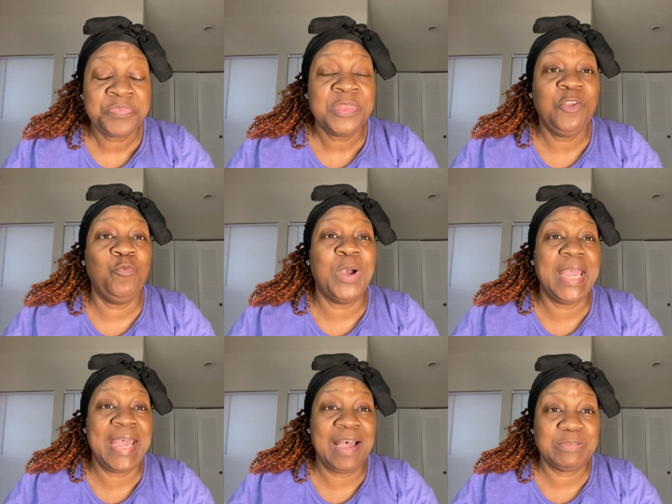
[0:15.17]
you will
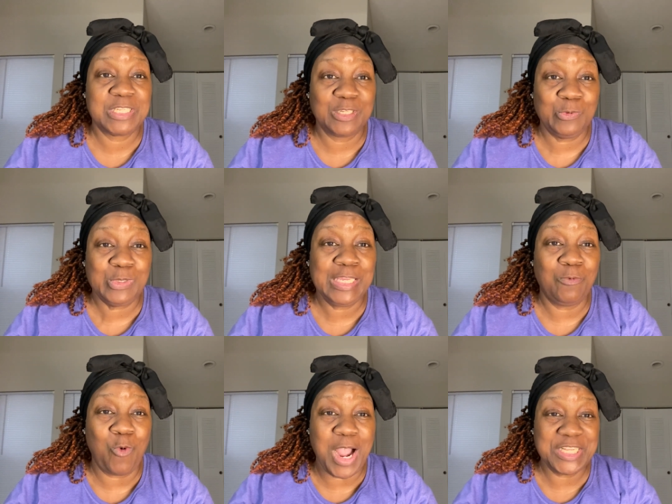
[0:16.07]
absolutely
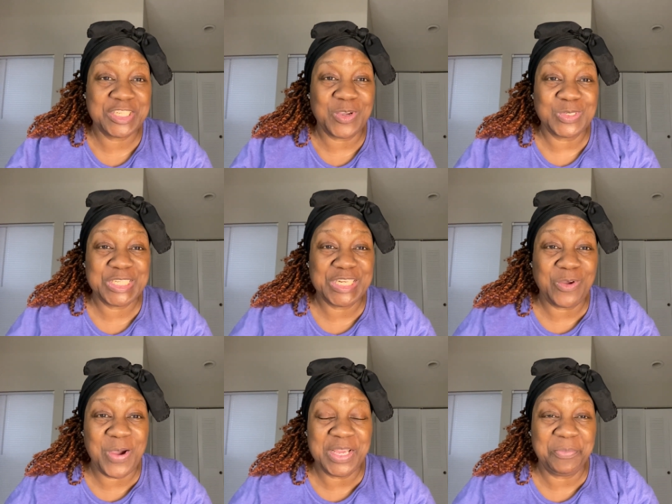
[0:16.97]
want to go to the
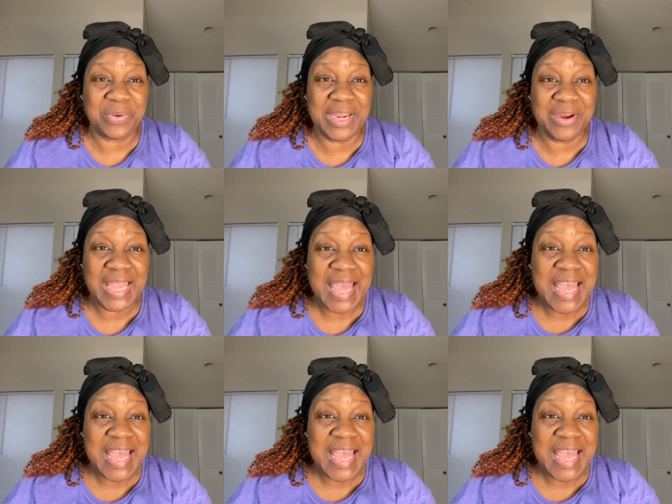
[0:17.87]
Lord in prayer,